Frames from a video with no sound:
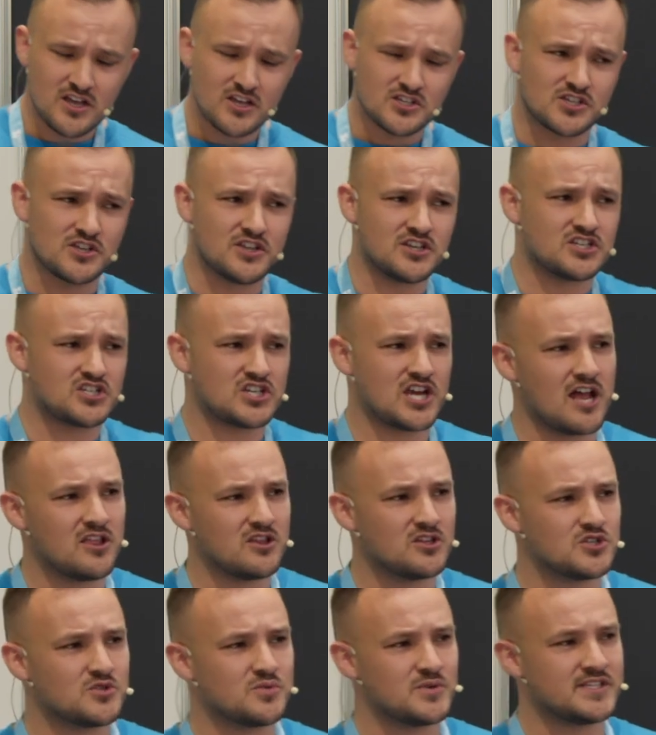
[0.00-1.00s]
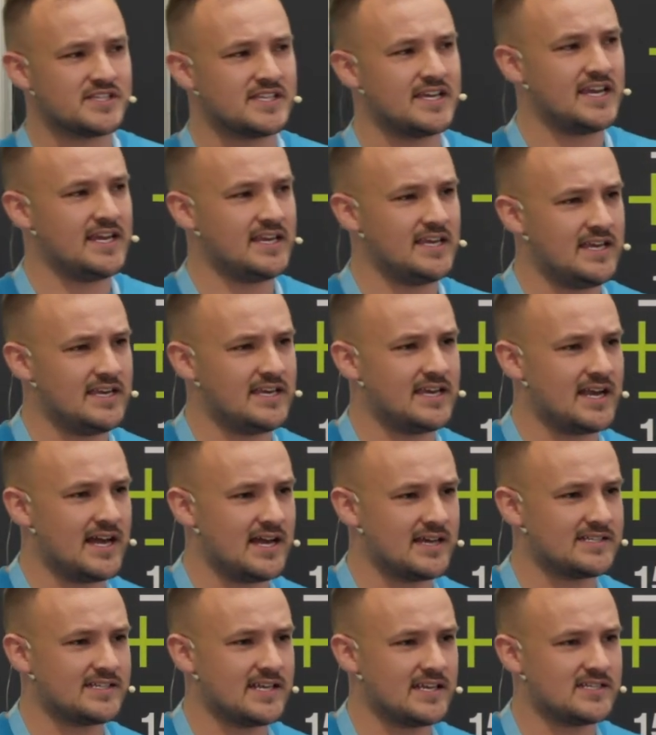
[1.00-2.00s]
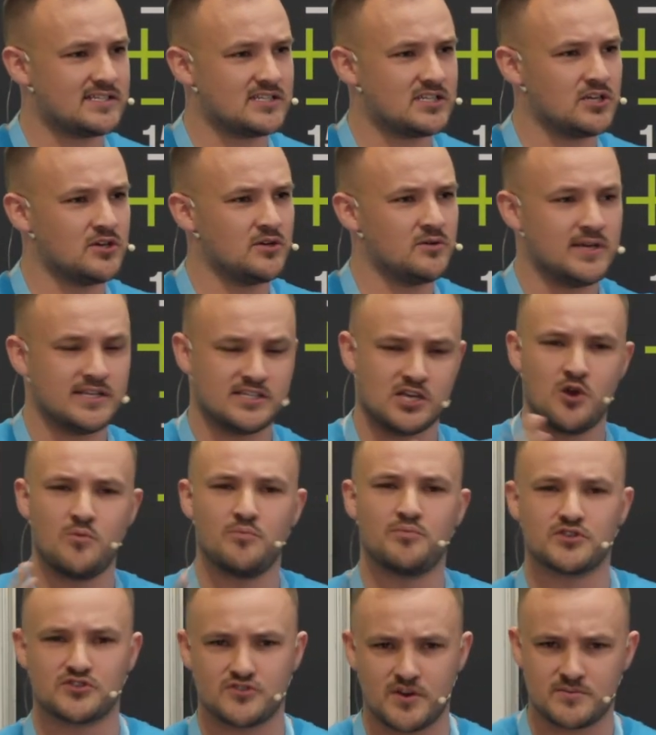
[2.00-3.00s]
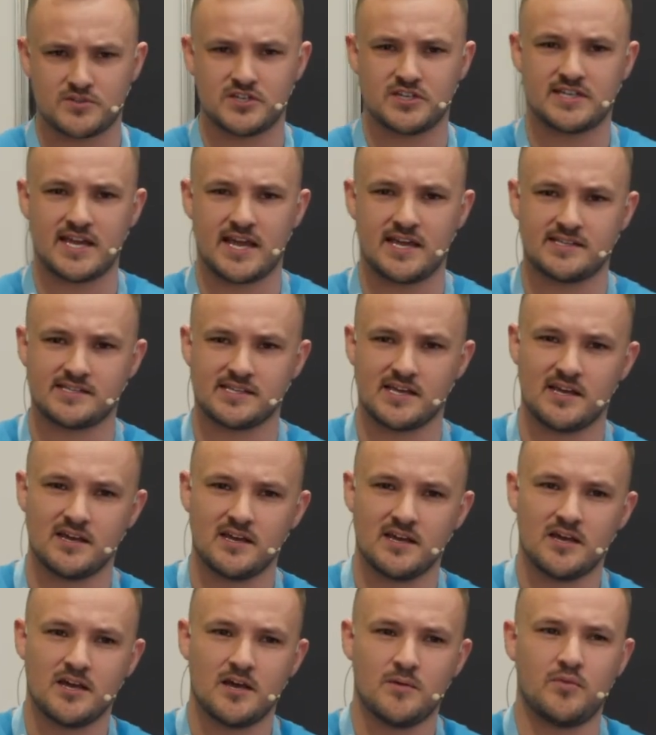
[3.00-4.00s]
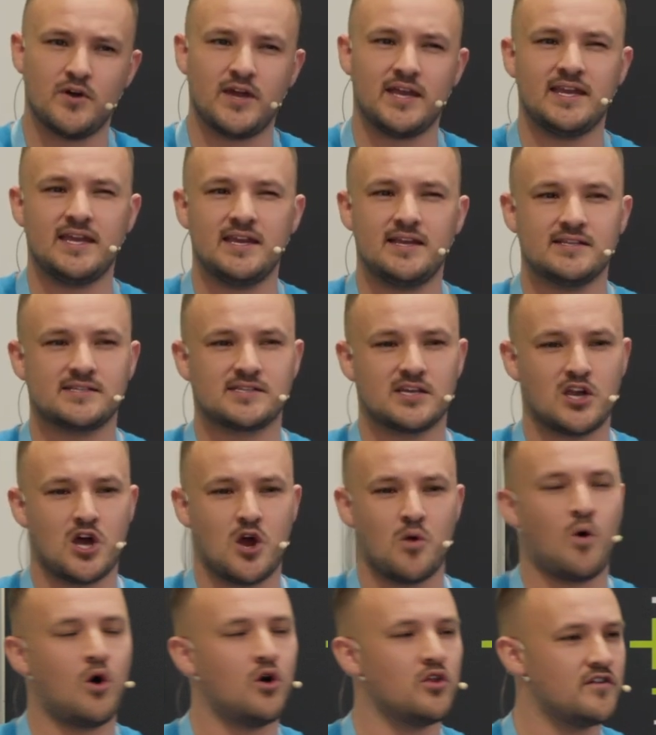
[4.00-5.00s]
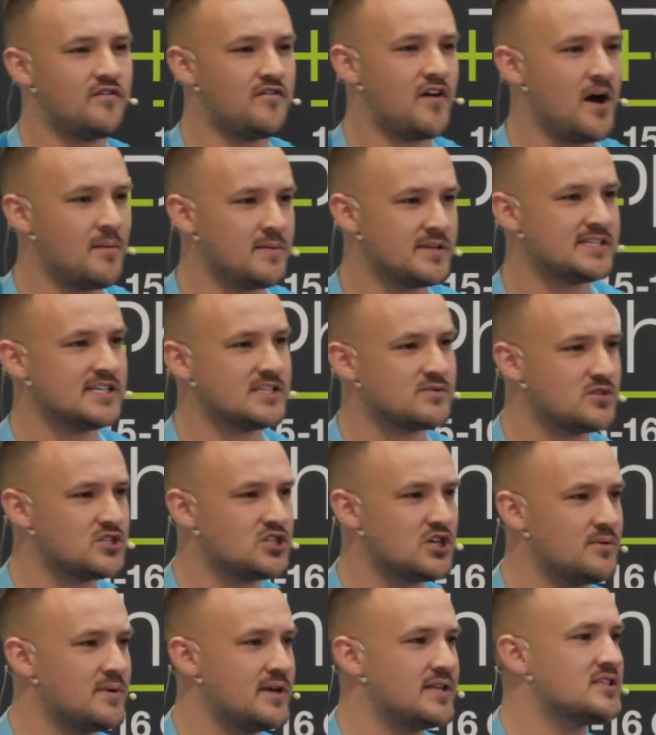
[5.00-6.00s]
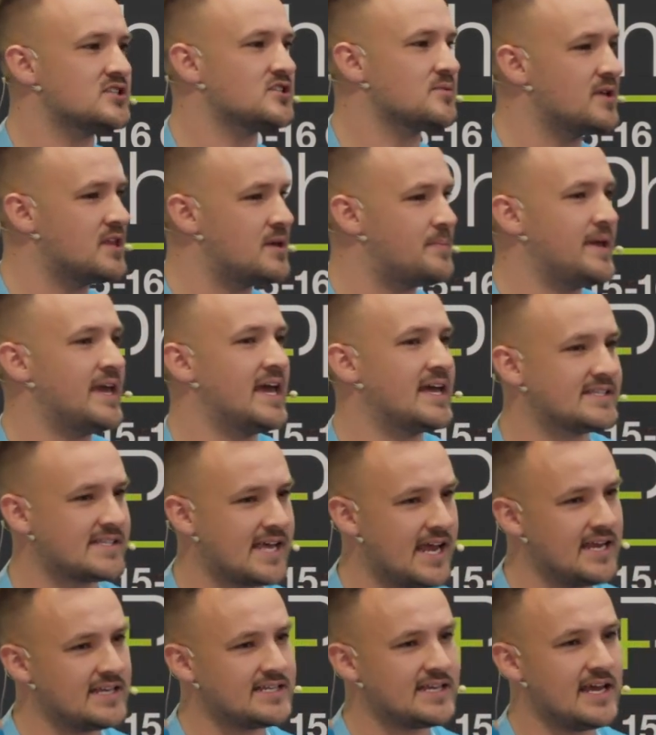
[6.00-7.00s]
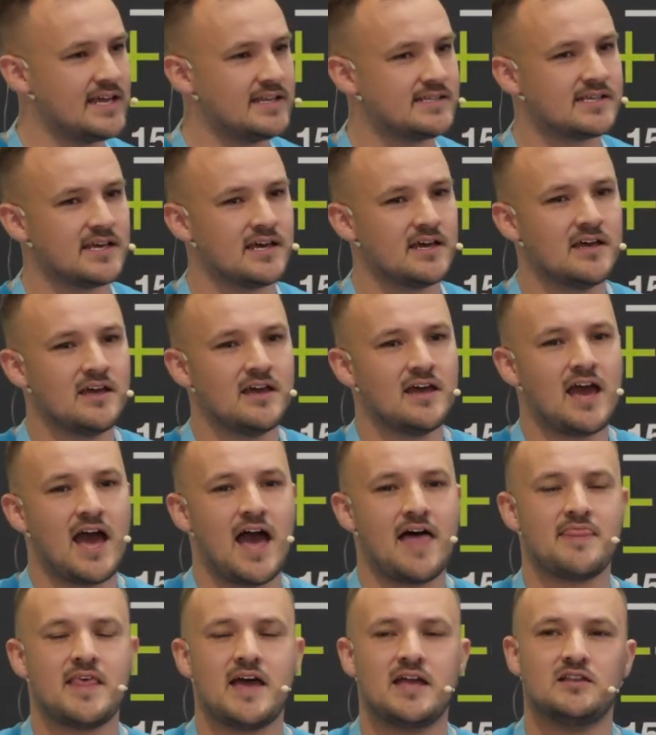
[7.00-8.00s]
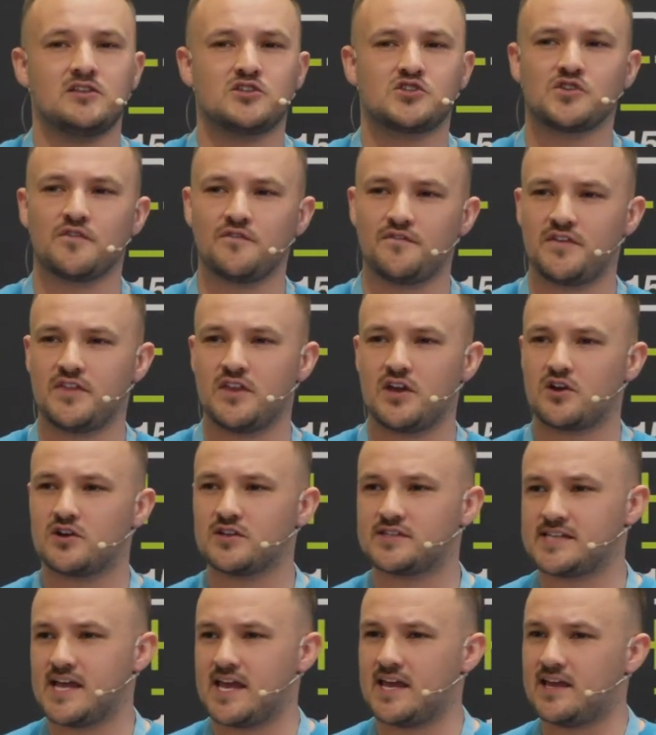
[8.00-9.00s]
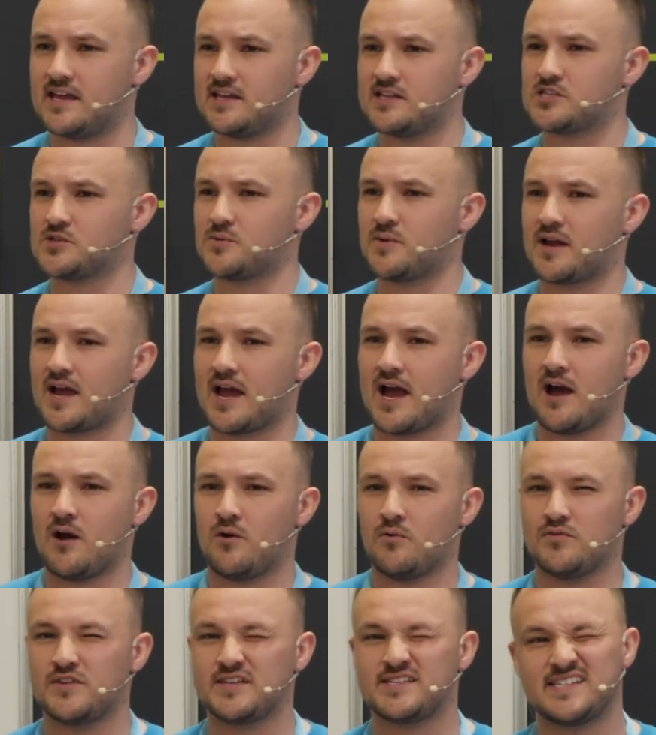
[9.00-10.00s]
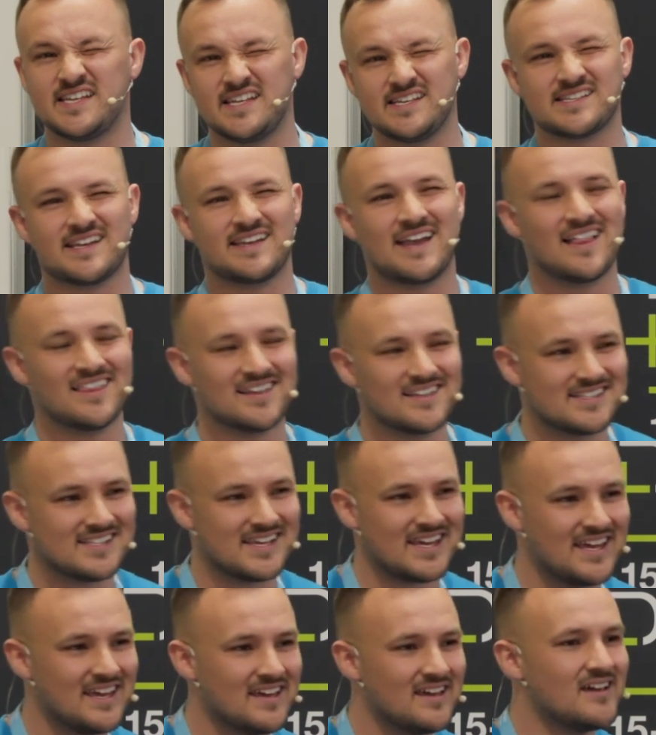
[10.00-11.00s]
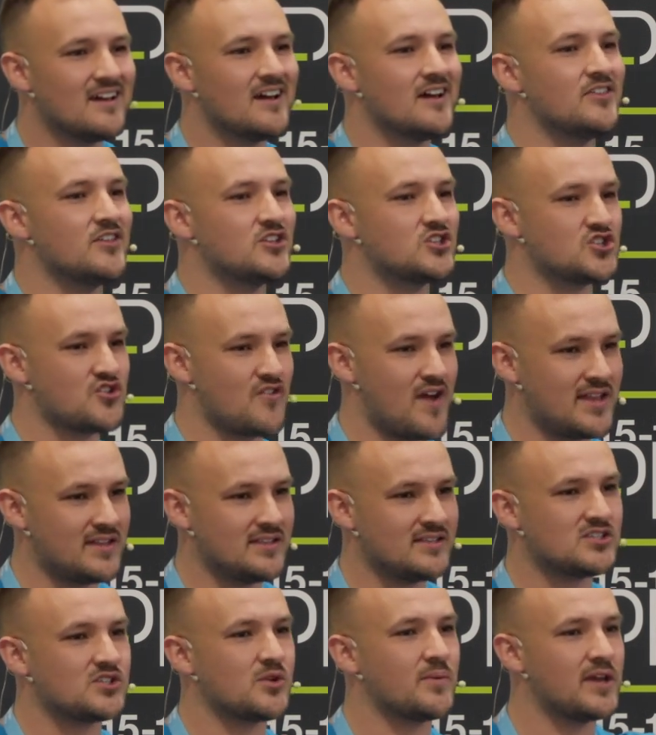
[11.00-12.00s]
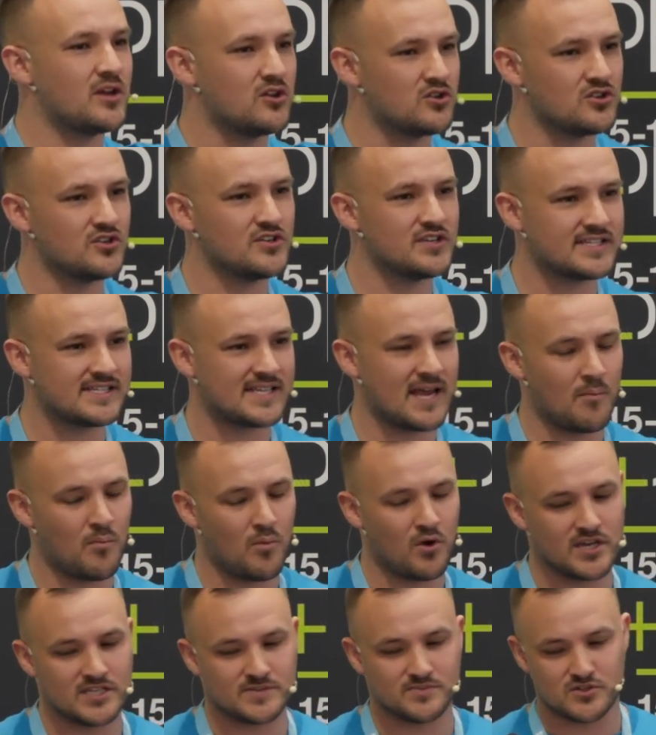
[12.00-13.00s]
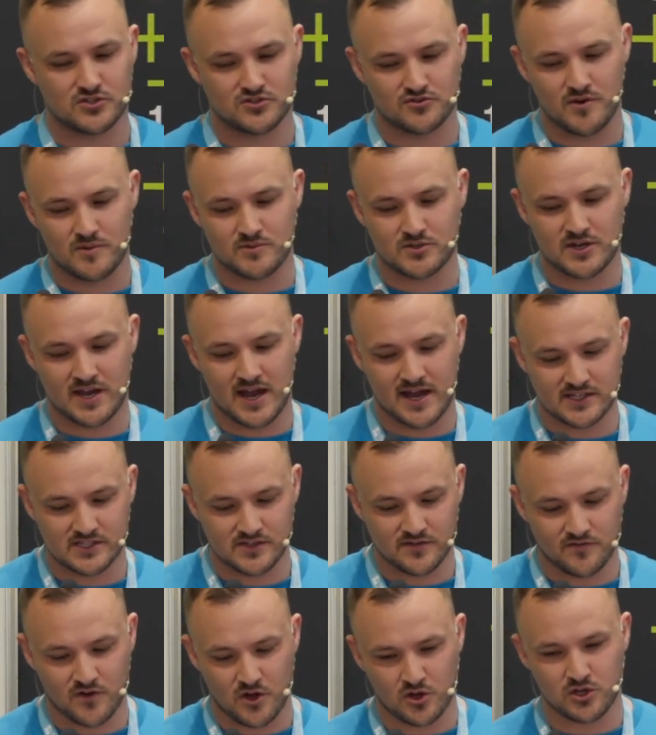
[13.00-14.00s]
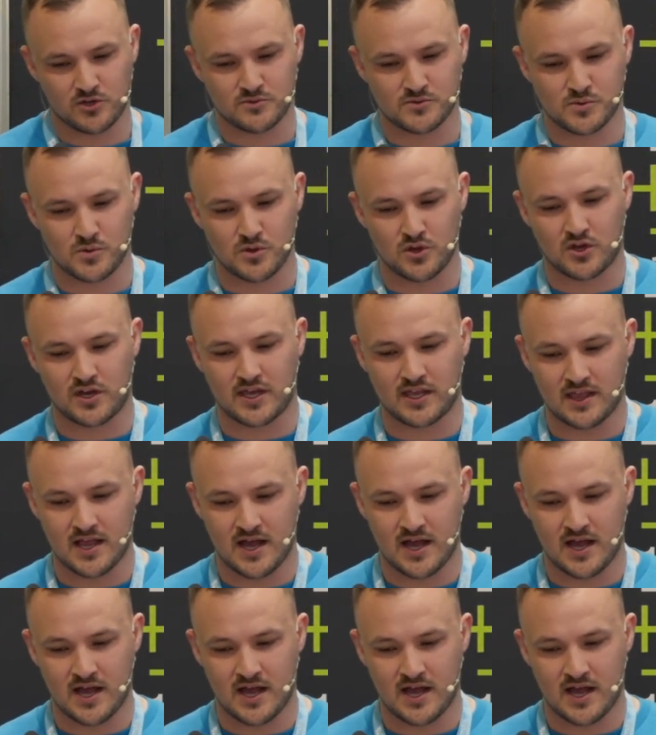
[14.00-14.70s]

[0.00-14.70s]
So the challenge was that he needed access to his own prescription data, but he needed to know what other pharmacies were doing, some of the BSA data, and then something that could take into account the seasonality and the trends so he could understand what his prescription item volumes were looking